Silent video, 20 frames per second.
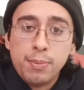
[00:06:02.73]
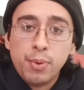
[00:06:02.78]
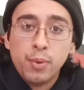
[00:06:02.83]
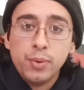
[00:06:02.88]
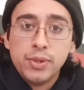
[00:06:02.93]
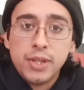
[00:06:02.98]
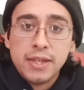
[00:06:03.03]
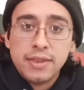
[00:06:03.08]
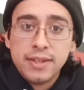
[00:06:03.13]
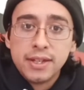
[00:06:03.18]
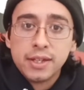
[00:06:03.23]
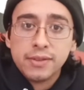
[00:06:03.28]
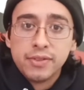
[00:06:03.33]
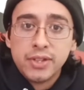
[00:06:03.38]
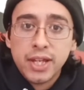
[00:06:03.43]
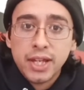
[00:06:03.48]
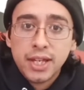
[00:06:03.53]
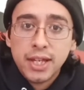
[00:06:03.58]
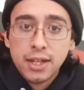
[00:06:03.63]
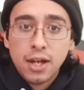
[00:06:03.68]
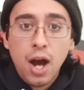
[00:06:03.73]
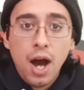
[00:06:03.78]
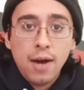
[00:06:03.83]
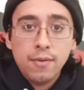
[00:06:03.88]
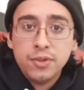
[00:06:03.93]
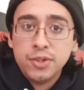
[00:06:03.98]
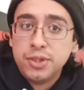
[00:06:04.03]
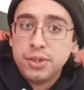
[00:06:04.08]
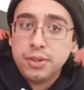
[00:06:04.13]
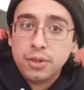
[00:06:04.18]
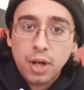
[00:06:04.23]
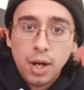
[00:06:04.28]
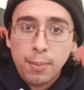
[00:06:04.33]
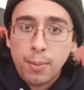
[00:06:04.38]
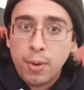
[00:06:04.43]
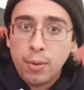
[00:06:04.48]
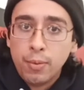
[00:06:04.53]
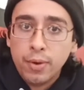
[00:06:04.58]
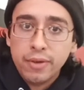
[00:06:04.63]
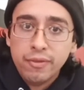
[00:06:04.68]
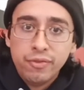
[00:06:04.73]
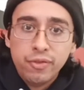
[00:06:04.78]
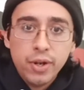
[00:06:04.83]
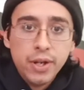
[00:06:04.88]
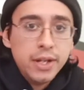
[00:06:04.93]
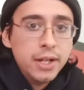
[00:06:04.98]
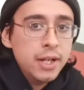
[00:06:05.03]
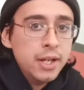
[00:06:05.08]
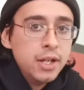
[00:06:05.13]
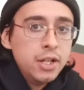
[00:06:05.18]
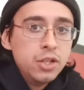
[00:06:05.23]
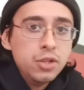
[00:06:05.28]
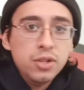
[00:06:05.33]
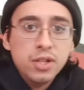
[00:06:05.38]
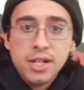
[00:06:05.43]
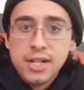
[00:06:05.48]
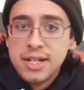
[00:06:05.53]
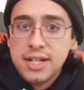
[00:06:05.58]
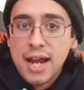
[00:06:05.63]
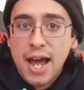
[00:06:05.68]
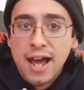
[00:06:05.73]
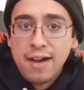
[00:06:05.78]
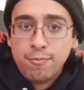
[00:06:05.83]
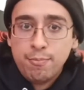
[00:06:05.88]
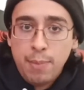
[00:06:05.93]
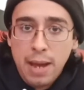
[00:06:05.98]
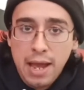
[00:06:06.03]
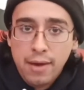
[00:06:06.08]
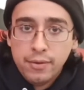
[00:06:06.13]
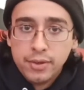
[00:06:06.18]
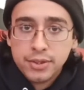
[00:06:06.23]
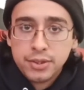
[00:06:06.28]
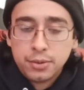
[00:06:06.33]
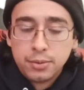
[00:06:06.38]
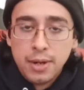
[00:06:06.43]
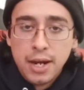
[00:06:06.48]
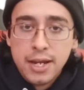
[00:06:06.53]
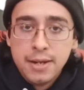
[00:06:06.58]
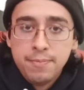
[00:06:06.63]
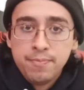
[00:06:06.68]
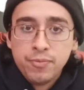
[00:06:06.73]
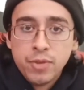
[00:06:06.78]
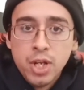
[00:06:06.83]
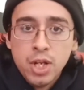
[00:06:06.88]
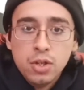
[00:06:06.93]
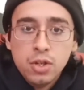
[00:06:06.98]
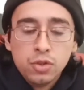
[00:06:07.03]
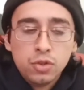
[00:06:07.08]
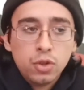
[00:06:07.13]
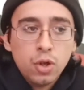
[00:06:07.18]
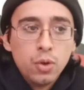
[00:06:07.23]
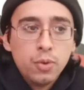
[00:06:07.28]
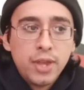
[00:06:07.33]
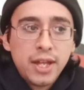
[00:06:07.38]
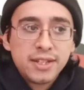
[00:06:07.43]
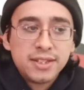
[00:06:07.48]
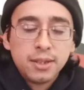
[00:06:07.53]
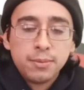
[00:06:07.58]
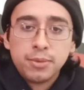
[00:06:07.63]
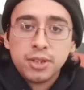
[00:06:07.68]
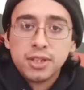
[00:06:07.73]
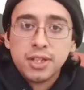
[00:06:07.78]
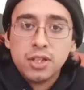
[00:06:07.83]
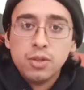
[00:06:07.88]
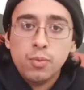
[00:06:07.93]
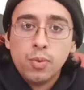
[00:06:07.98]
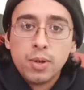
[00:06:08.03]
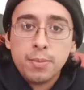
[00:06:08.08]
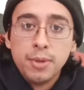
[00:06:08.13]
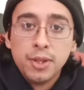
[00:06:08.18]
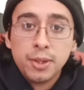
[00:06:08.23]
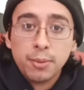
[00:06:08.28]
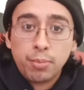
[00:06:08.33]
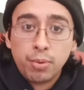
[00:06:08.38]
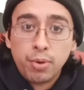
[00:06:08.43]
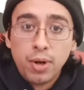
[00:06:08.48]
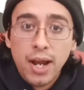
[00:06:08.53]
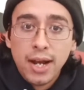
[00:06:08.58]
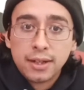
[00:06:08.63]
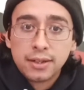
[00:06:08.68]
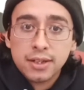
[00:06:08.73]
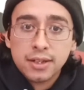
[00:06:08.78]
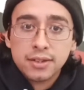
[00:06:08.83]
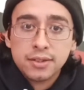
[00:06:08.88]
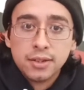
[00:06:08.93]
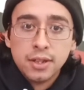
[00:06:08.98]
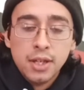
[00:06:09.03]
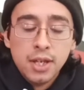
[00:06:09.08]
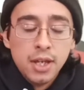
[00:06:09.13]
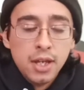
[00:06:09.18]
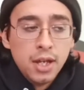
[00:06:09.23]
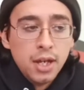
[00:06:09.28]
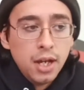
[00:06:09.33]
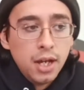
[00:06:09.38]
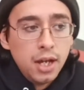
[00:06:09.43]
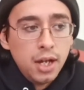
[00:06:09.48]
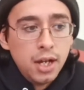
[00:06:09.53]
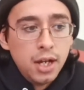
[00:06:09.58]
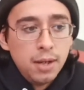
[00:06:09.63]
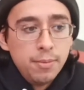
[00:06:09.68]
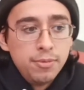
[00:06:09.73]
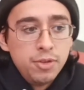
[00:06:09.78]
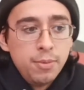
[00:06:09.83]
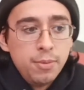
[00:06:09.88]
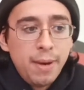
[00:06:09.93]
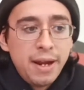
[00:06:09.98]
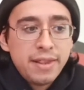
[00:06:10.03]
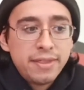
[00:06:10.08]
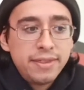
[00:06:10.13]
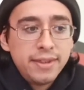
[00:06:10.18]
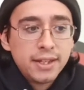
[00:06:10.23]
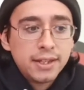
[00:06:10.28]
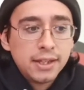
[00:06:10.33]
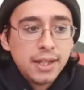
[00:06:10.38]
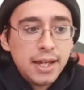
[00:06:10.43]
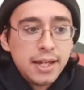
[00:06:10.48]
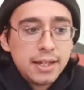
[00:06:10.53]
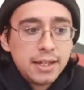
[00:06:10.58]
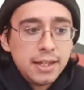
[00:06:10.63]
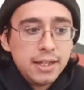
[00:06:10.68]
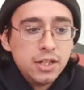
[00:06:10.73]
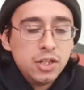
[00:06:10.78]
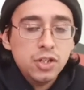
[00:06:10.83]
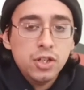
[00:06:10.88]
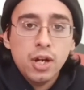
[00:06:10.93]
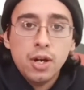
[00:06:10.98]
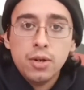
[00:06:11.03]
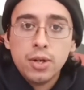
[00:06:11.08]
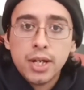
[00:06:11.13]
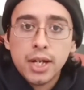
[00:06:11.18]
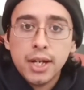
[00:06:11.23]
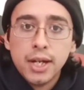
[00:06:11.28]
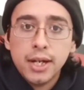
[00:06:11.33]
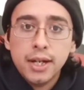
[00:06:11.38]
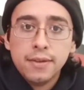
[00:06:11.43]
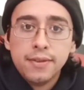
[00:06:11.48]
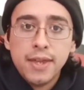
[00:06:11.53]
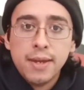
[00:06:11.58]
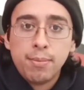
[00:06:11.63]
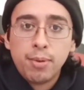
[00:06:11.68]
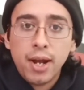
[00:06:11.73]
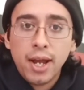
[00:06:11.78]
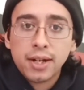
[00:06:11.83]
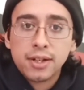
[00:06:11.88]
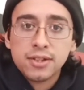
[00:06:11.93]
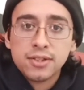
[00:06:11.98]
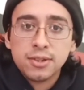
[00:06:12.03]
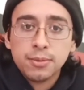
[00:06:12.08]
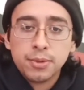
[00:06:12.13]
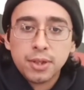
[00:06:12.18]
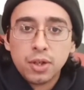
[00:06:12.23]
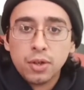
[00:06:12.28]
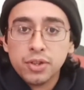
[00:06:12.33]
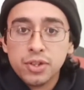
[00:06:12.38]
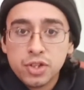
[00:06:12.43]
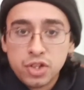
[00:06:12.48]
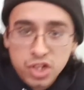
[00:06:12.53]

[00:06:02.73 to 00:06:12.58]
when they think of kicking. Obviously, you're up on one foot, you need to have balance, right? So that's something that you want to be able to practice. You might think like in yoga, they practice something called the